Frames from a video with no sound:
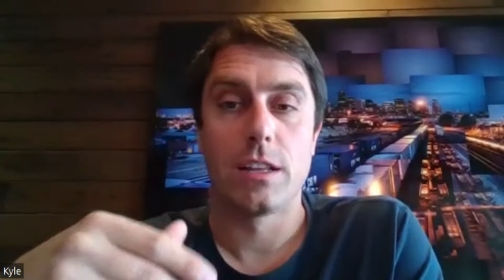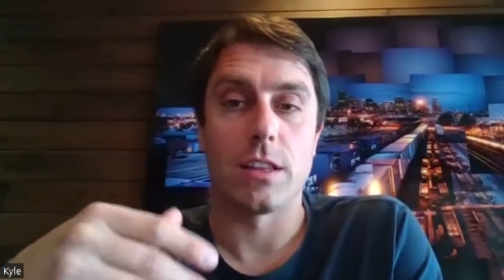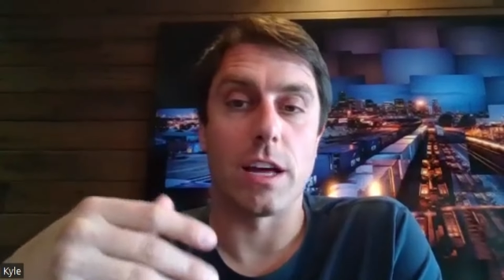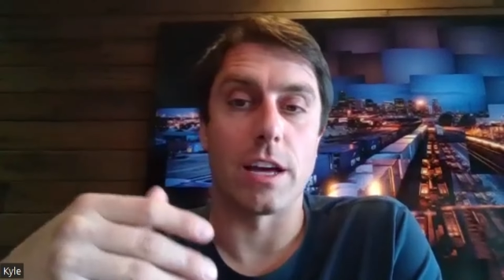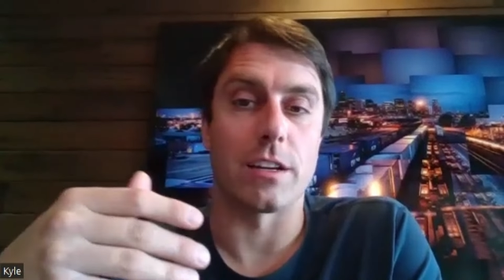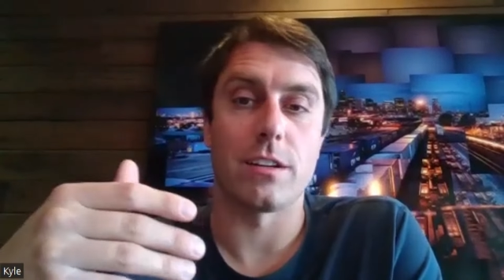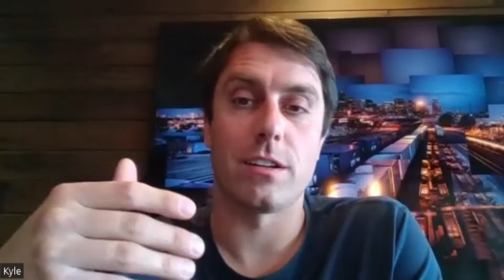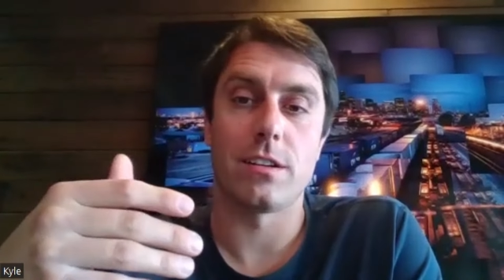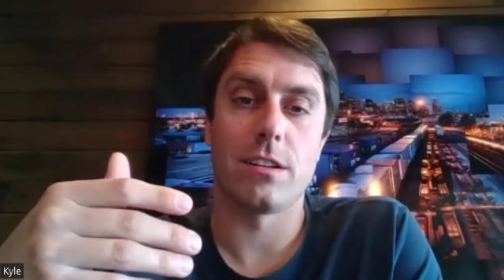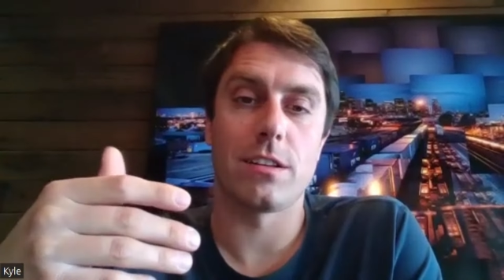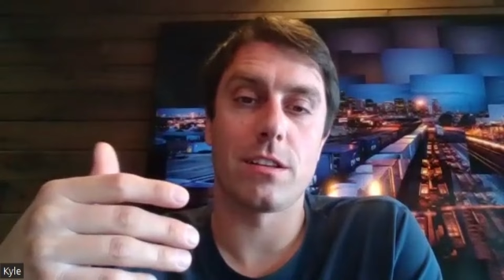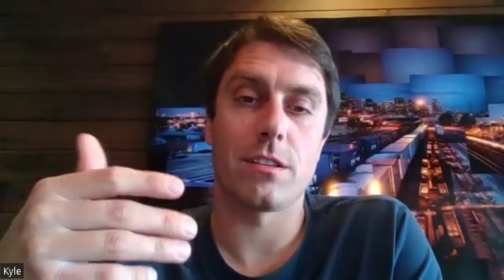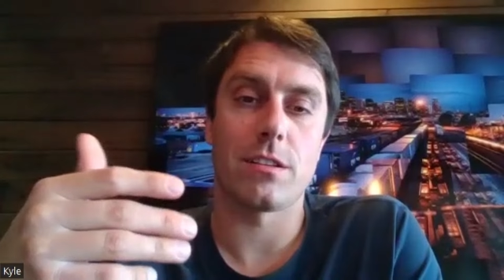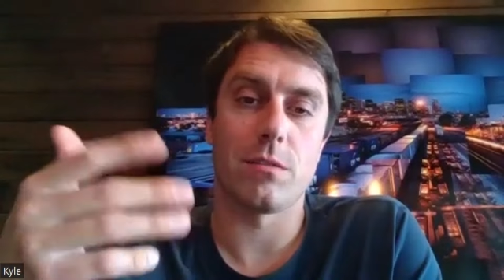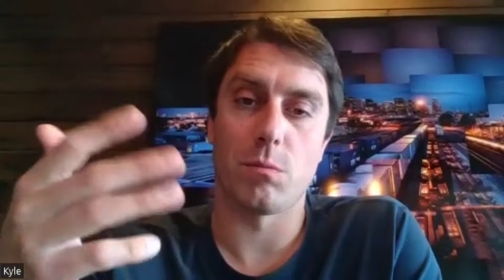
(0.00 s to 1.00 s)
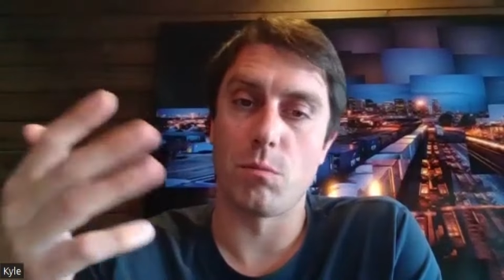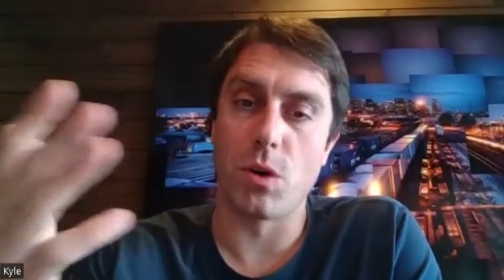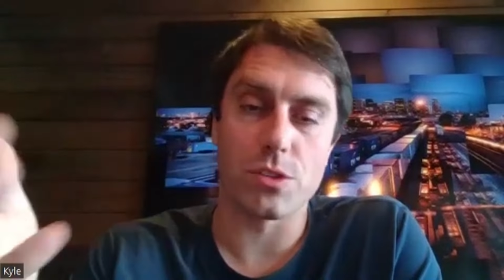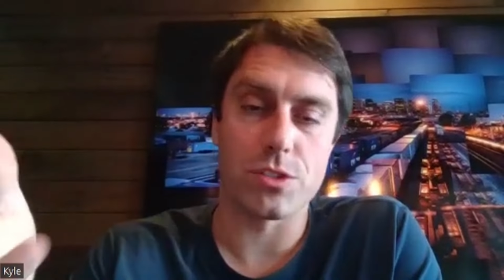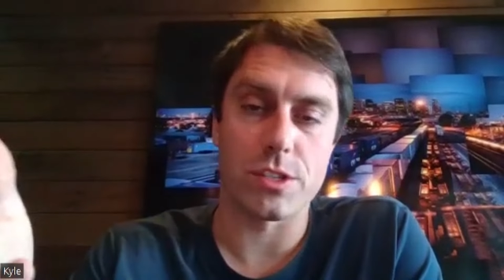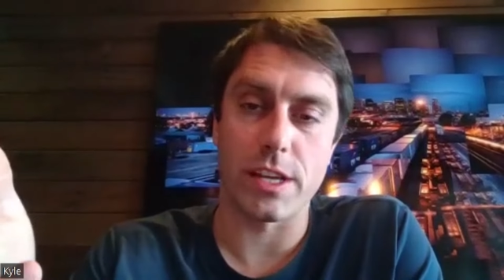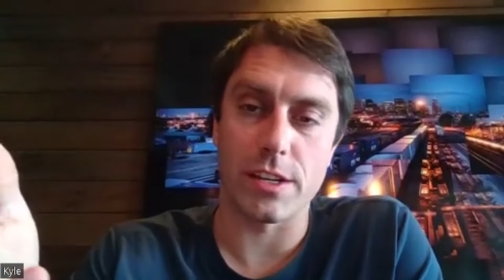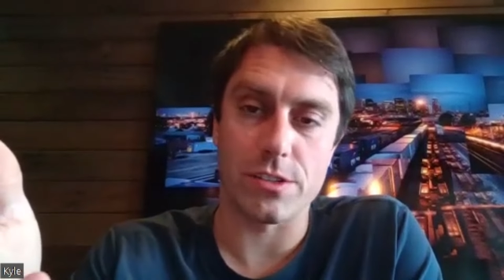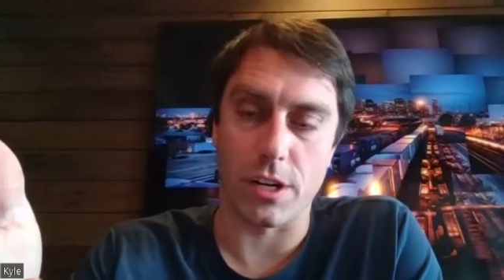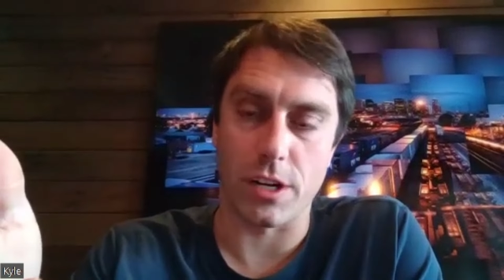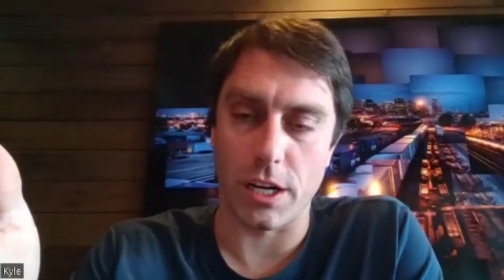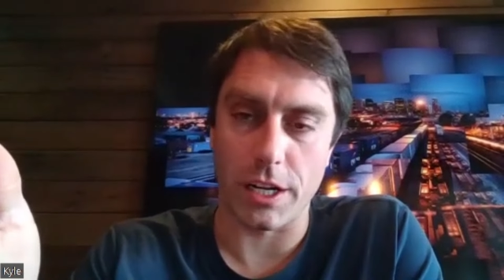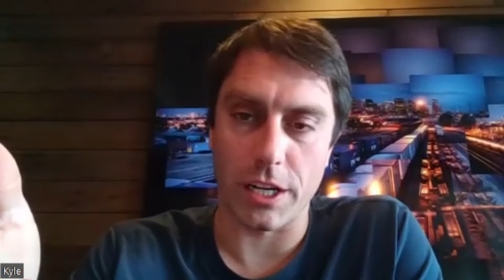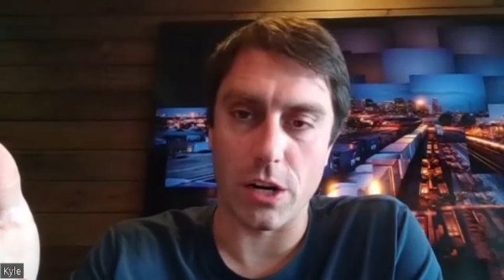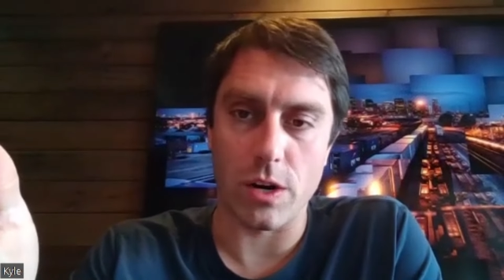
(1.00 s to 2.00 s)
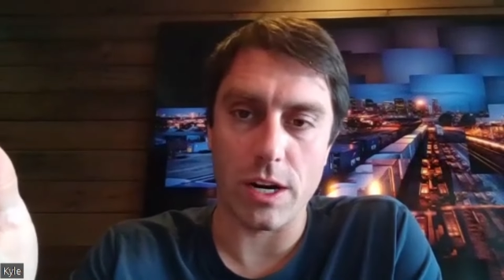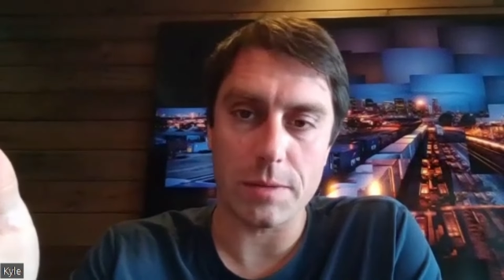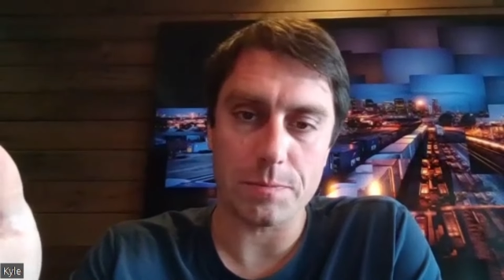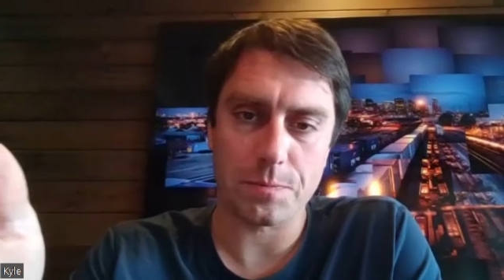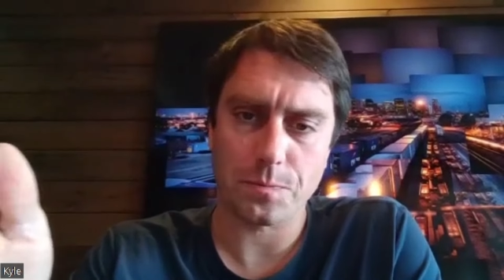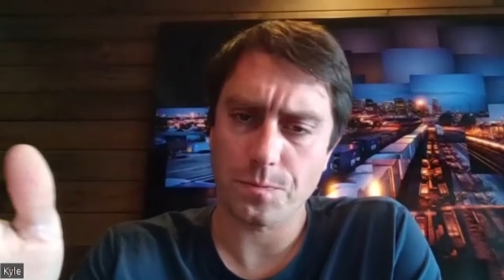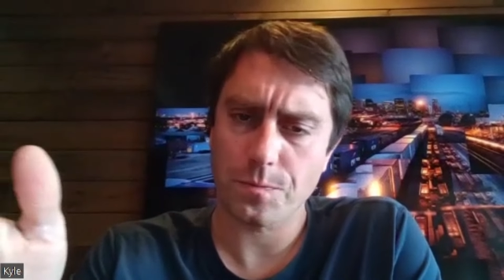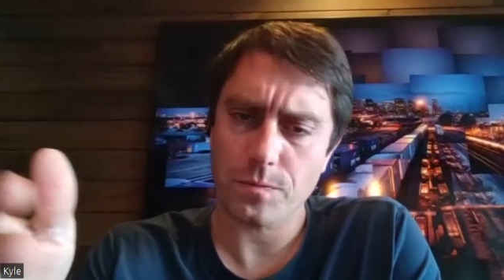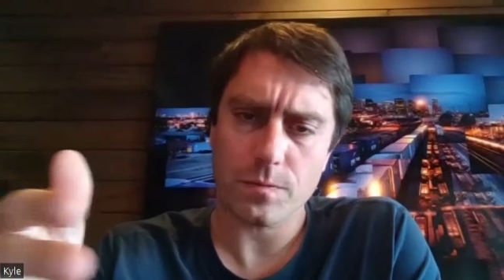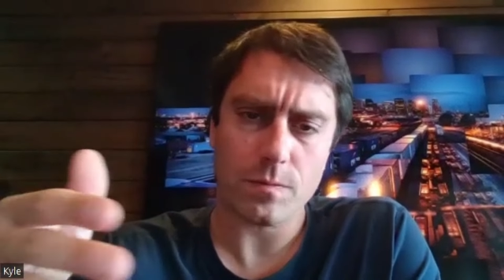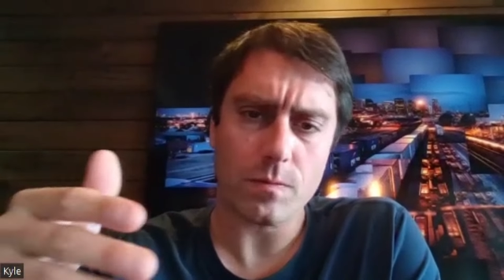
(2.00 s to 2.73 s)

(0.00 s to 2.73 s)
like, most things are going to go up.